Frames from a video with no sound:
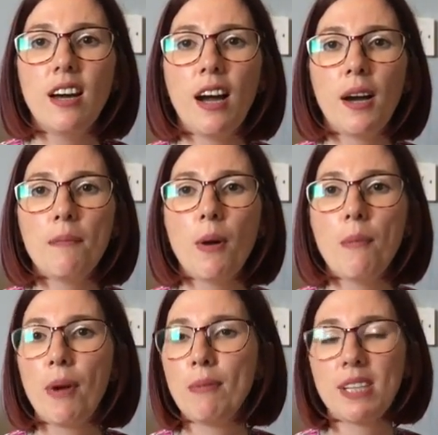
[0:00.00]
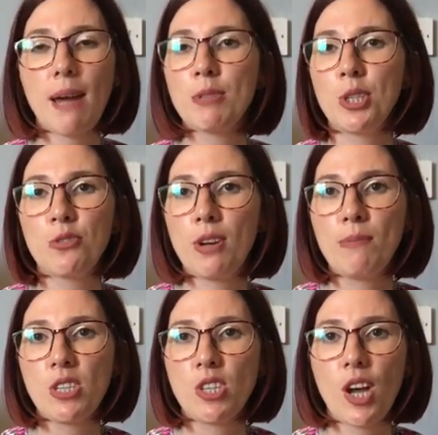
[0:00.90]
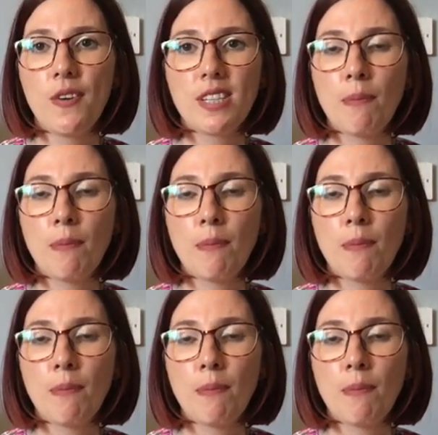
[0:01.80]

But it was an absolute dream to sew. It's